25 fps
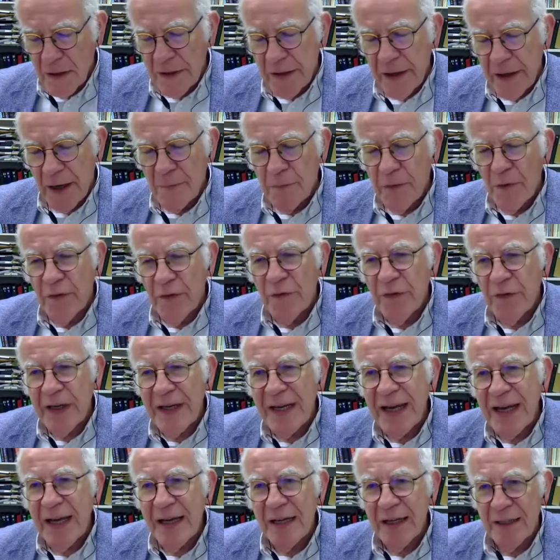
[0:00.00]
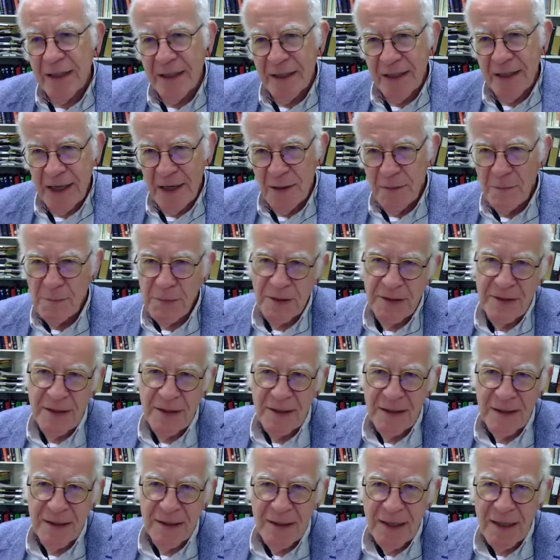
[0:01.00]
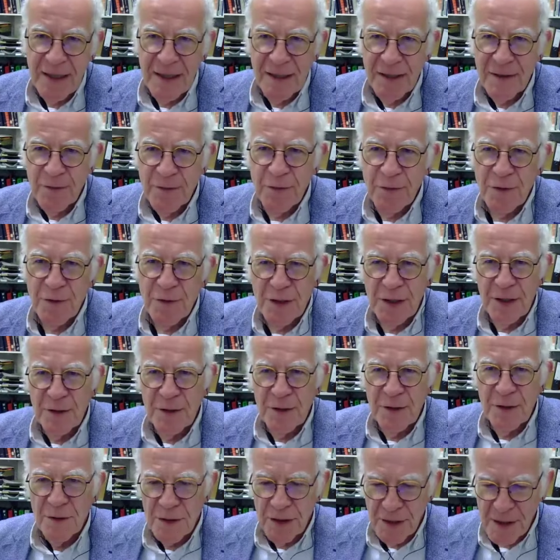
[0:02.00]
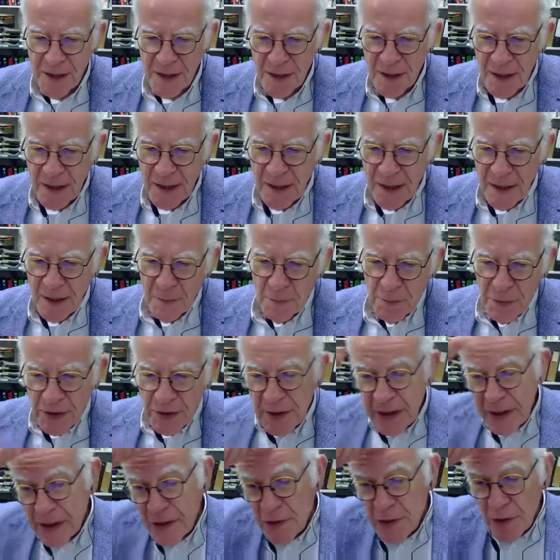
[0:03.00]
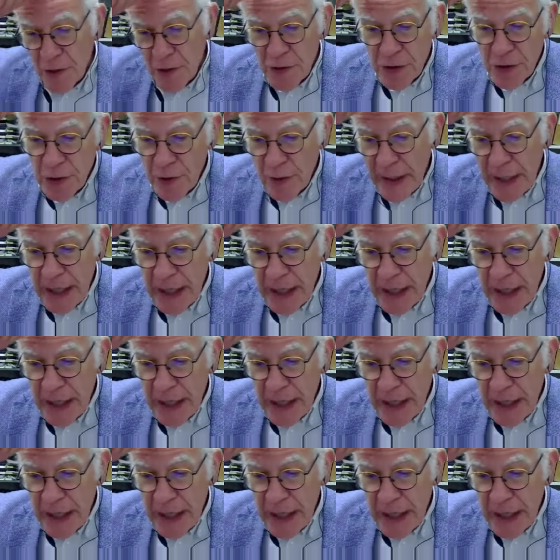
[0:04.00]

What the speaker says: type of caring empathy, caring for the others. But there's also